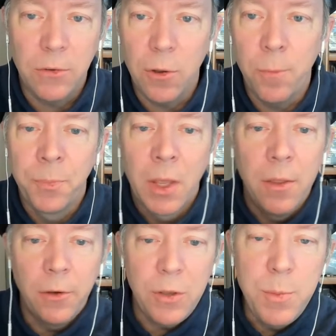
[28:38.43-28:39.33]
So
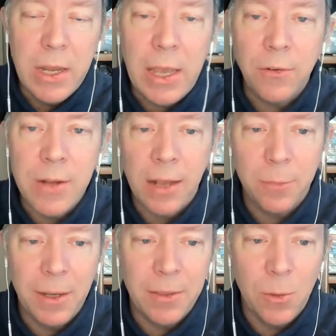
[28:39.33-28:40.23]
there's a communication
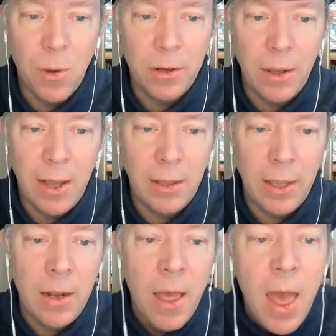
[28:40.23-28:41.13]
aspect there I want to
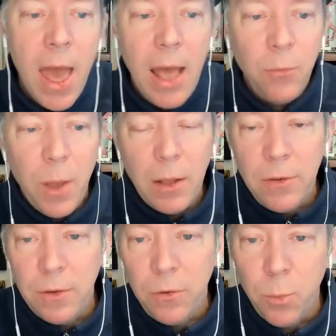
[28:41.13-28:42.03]
highlight, as well as
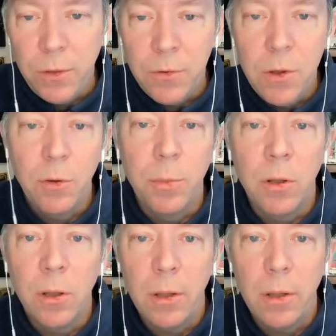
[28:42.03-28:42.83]
just what's notable.